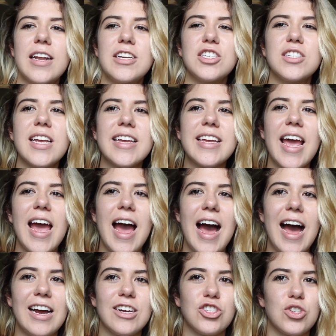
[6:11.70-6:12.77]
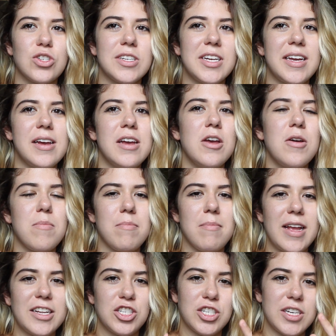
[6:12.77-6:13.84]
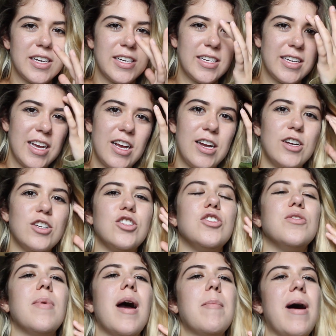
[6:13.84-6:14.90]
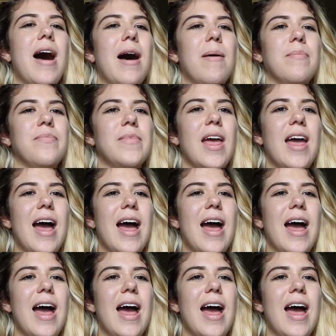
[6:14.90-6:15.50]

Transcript: I just like casually mentioned to my mom,